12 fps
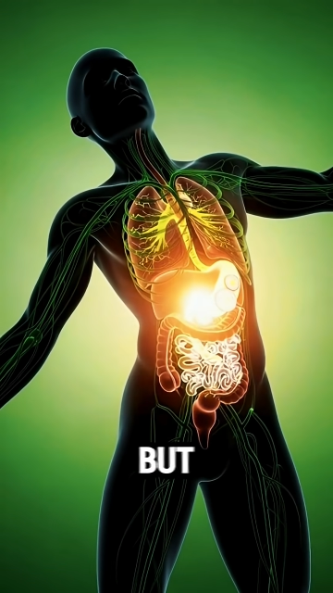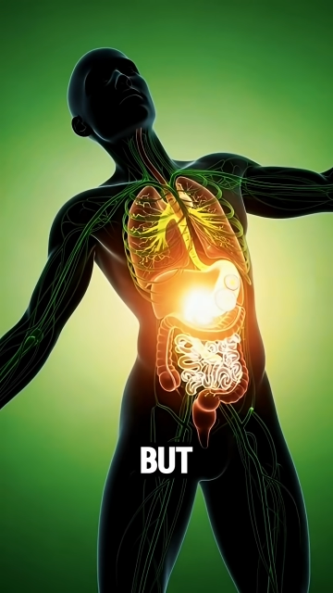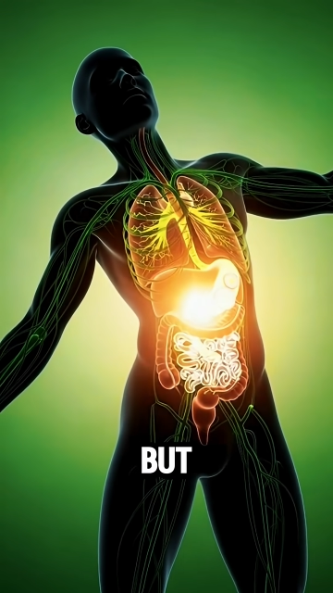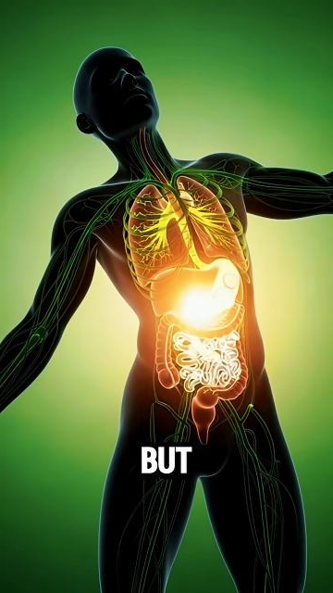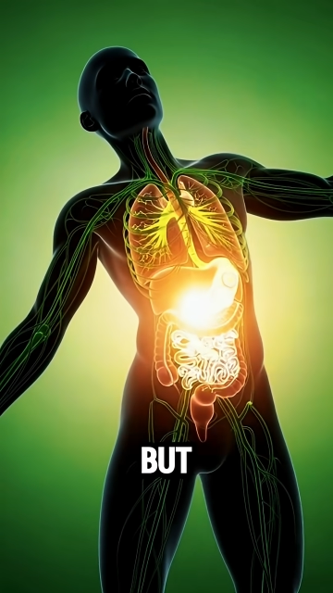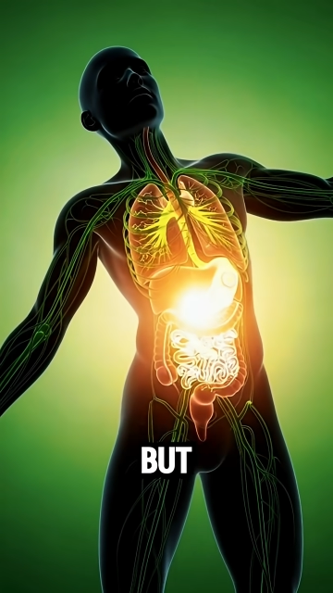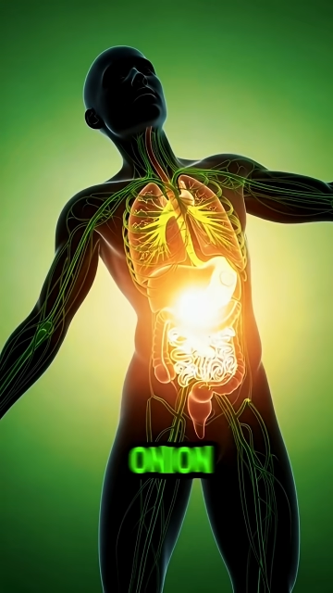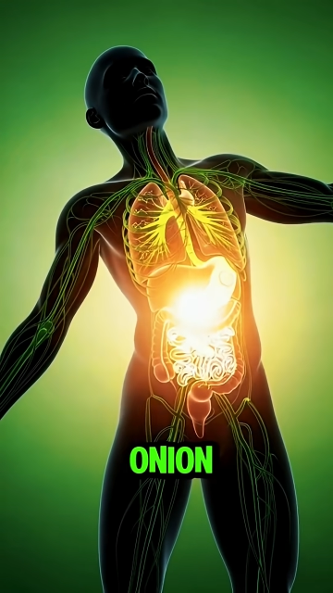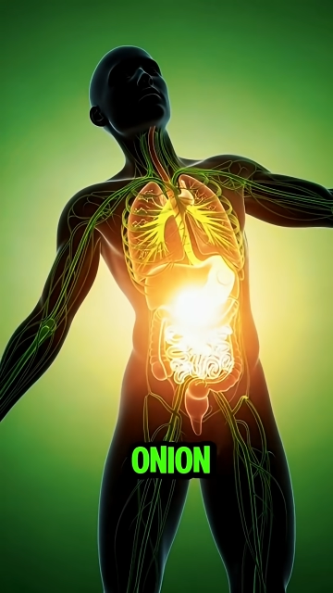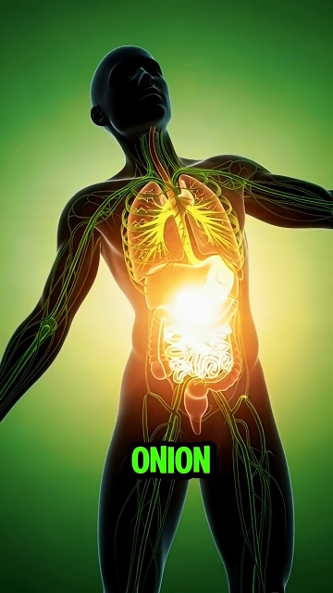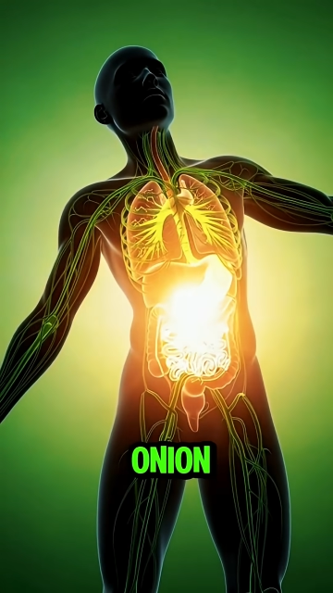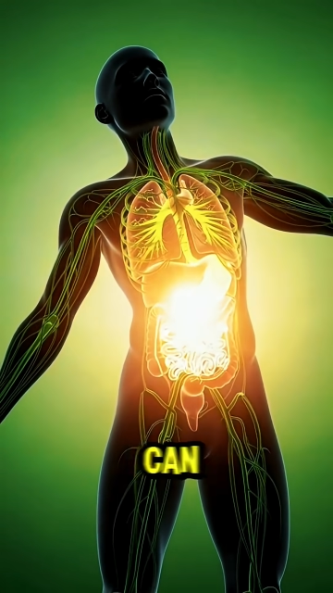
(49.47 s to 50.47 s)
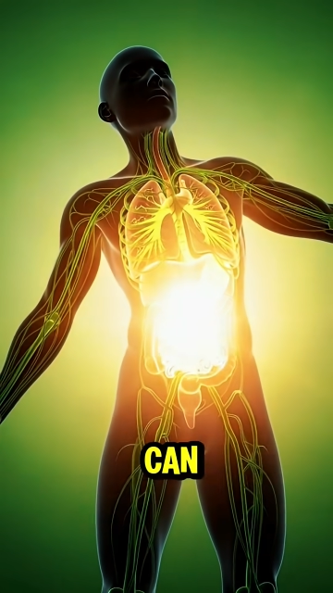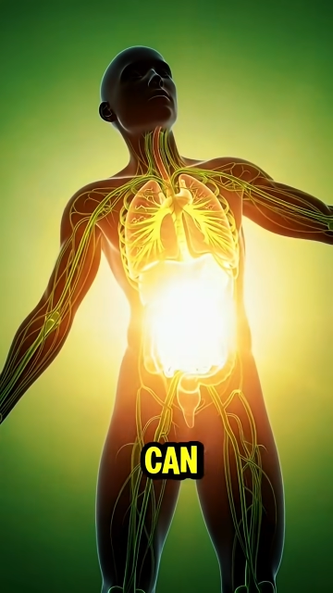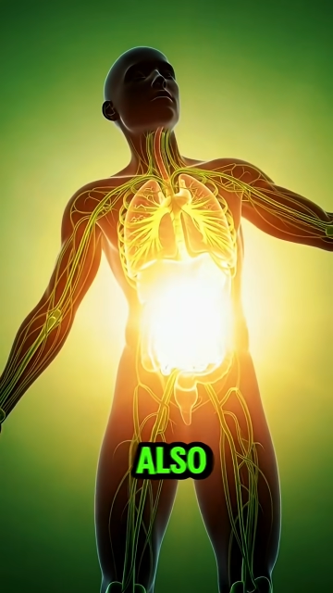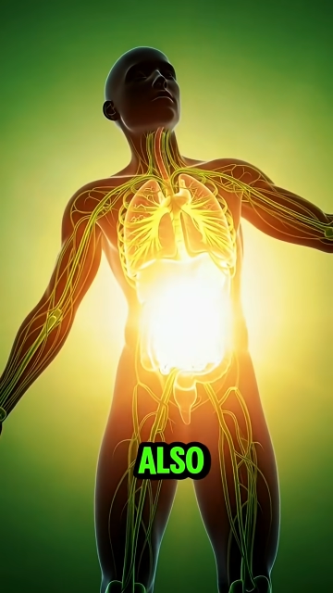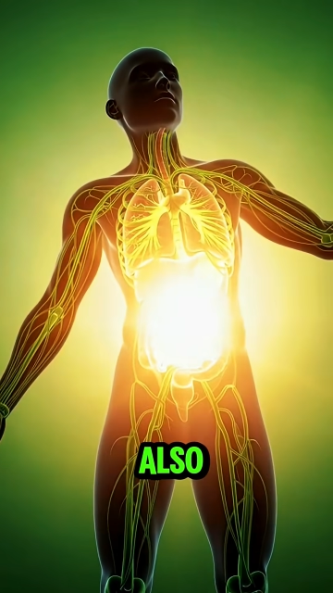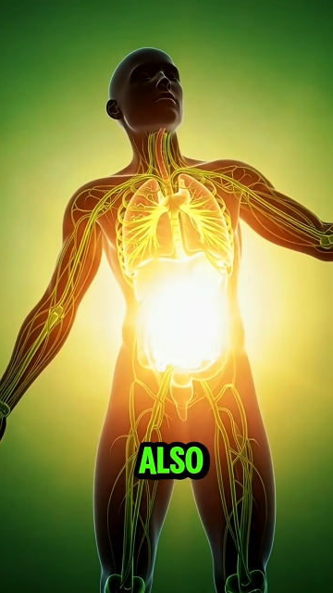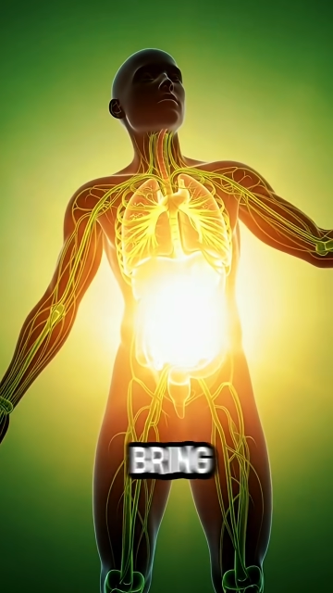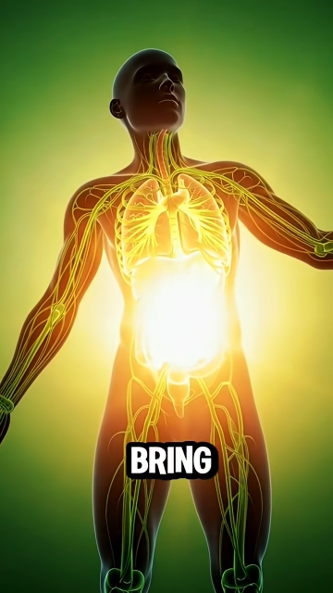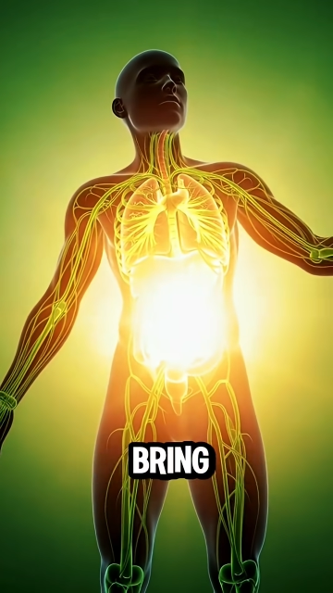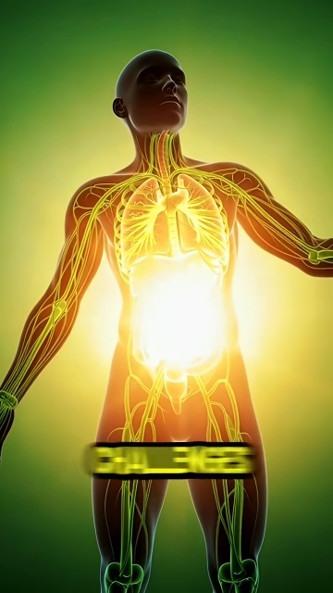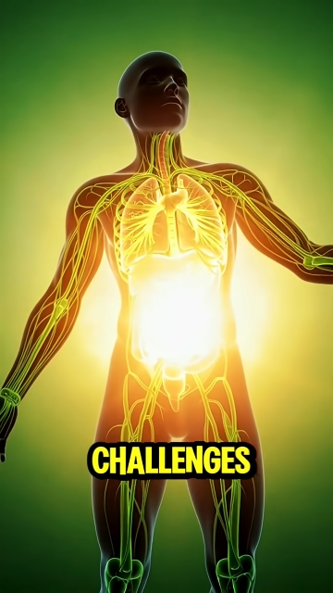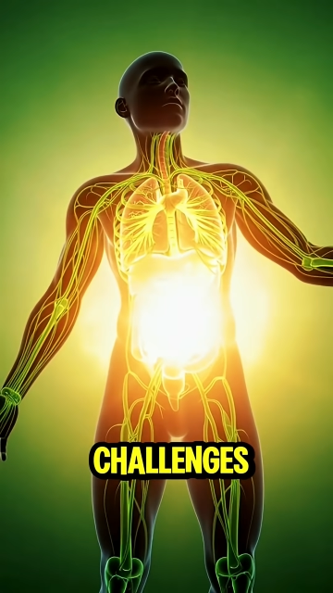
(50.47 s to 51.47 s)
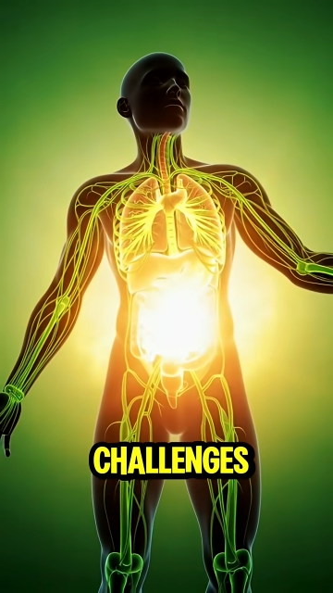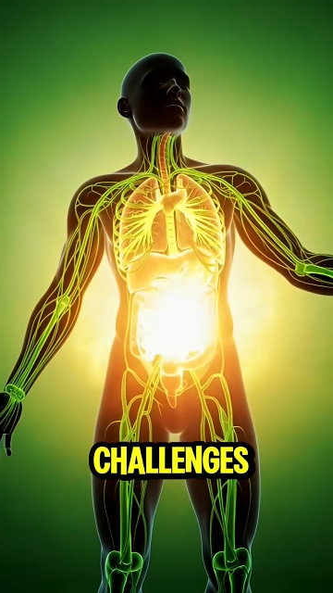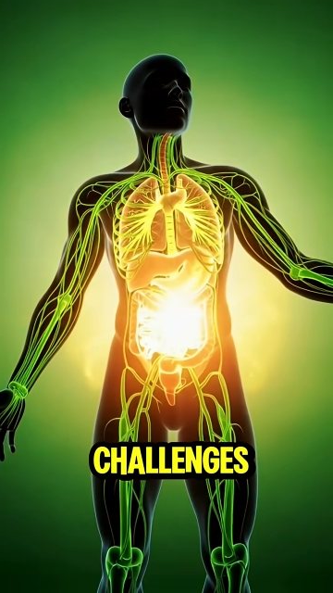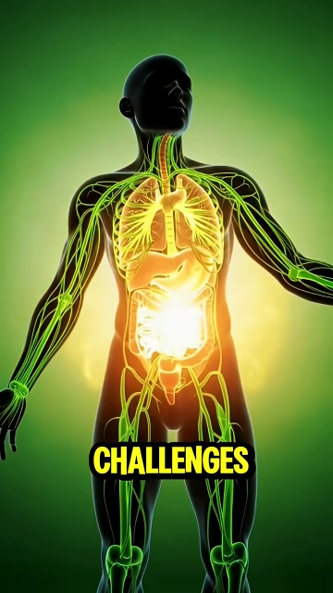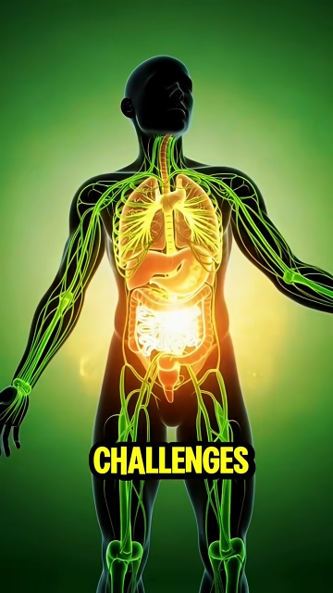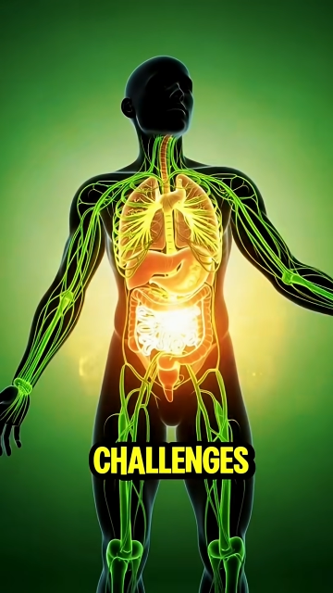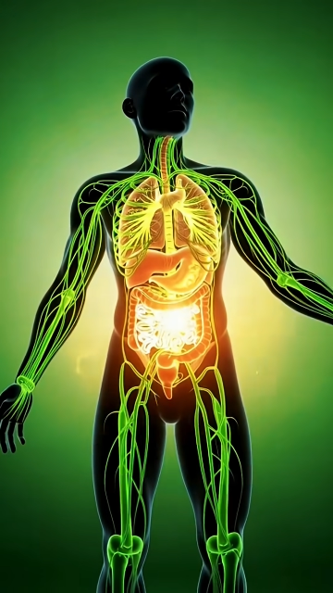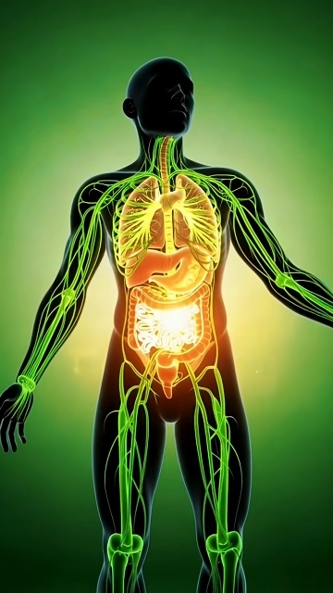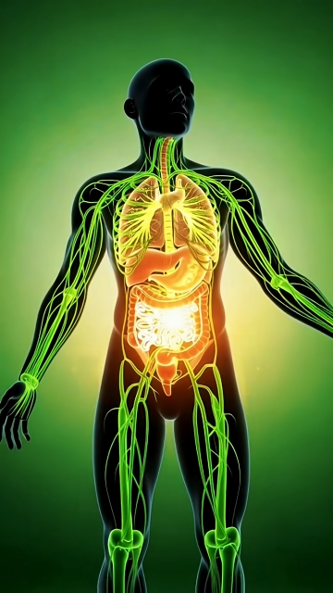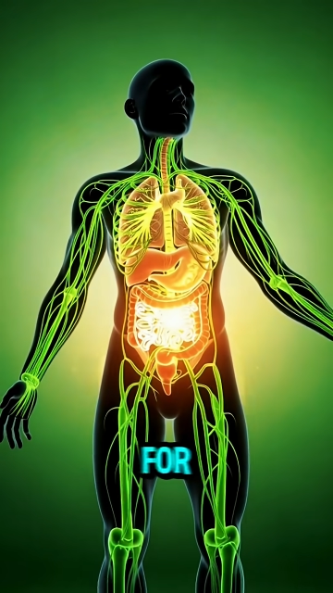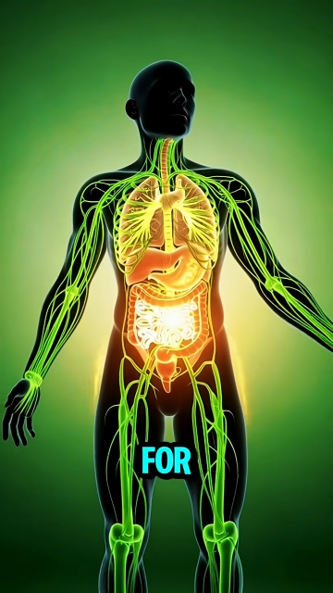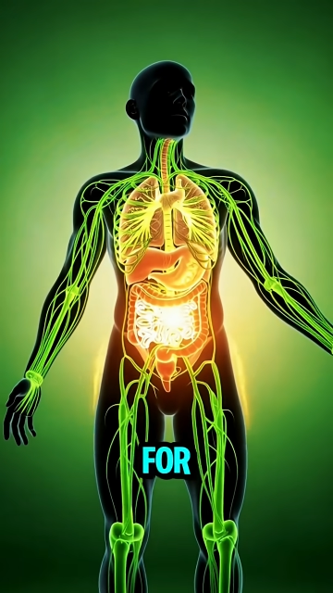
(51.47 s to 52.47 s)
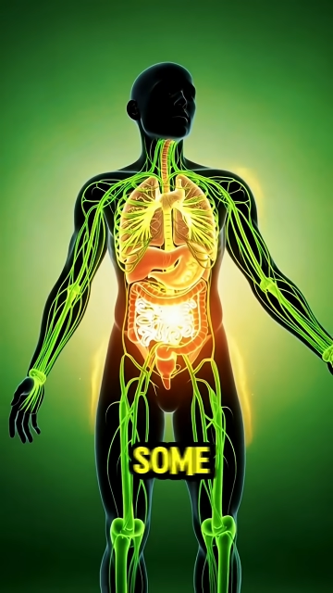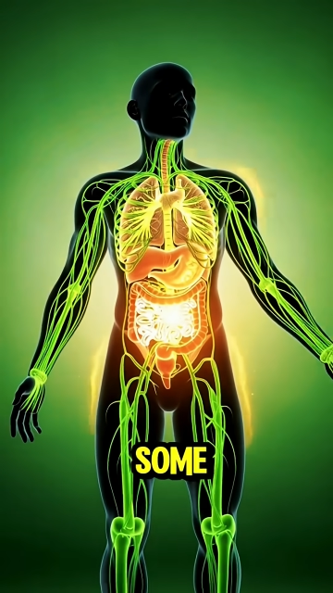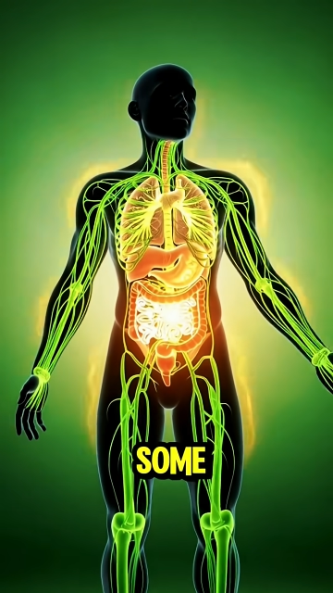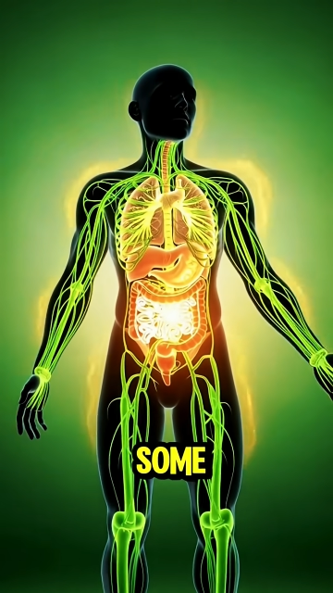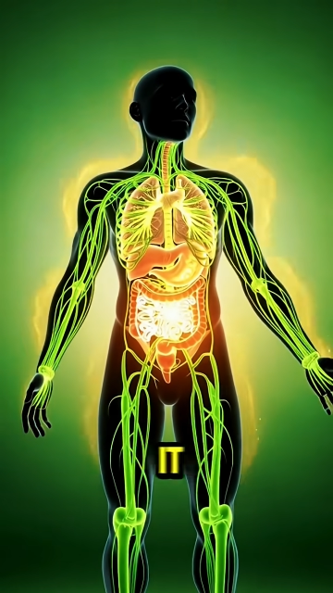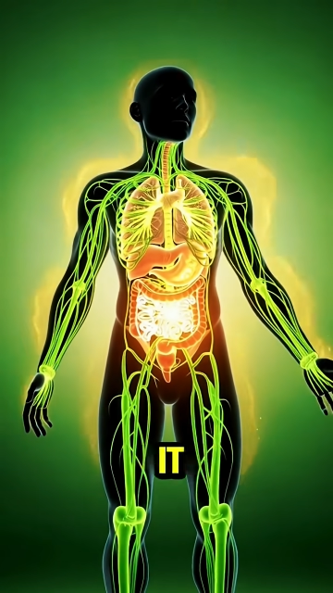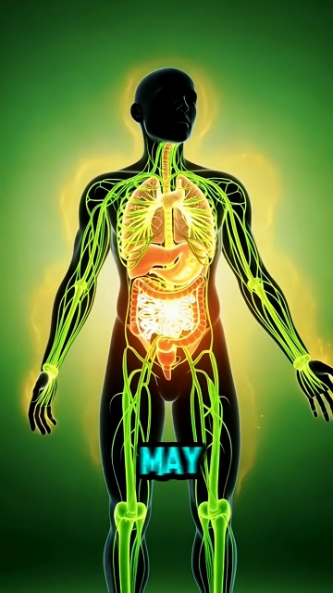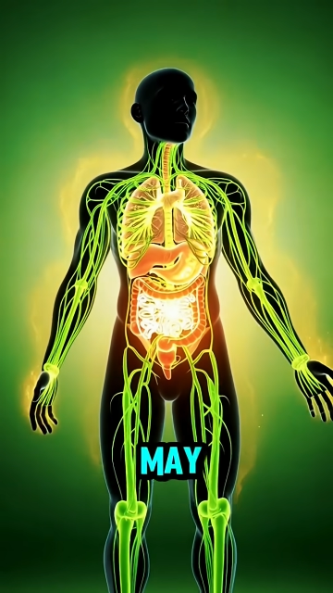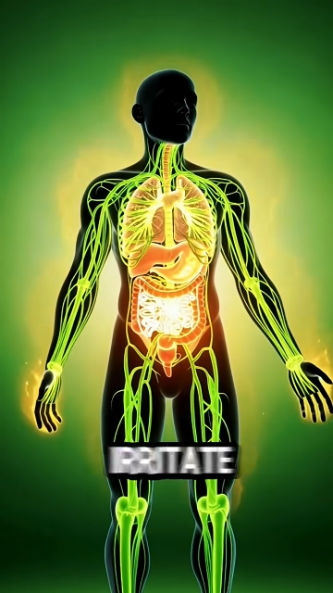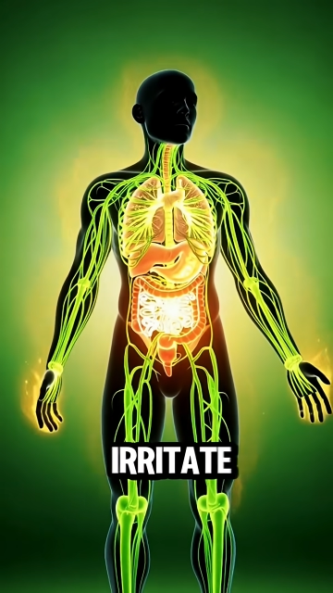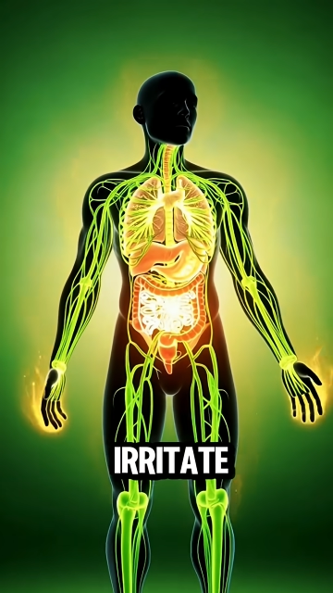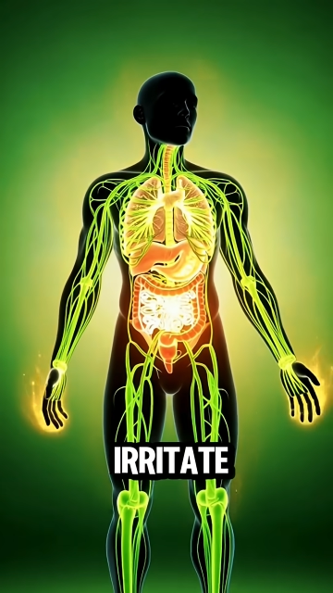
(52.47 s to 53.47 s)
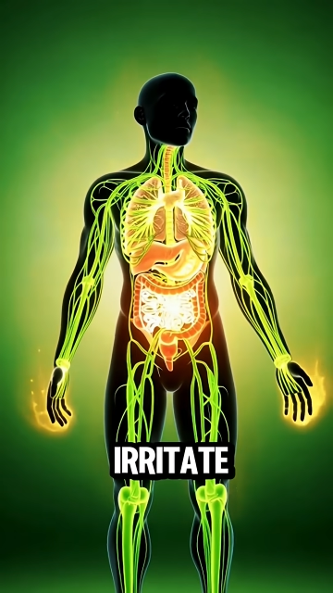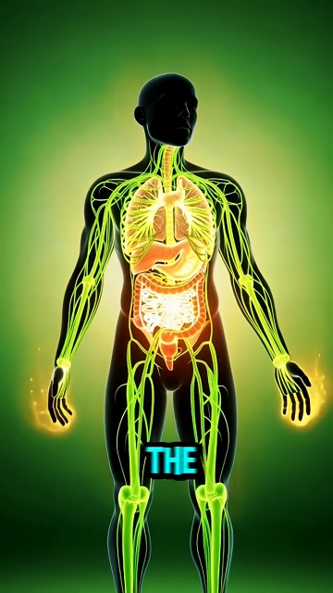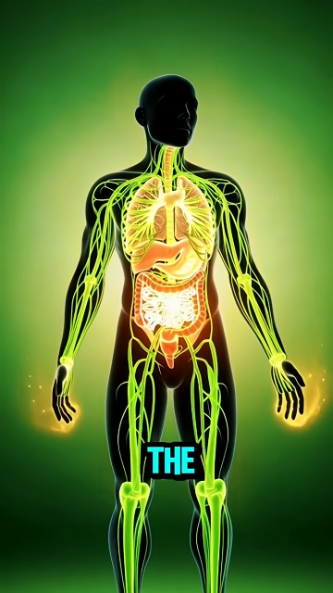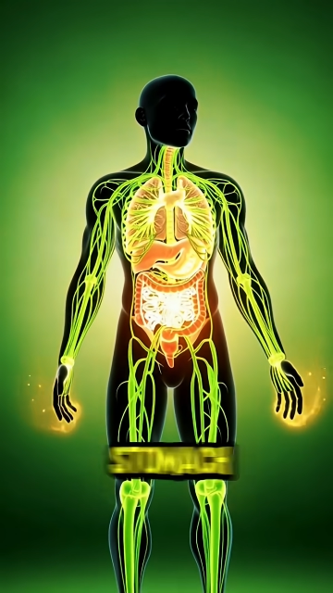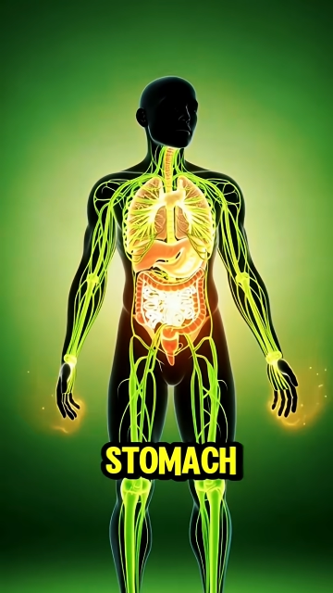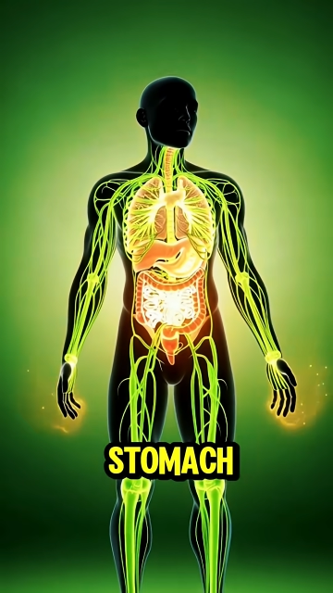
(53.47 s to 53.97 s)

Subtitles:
No face is visible, so there are no lips to read.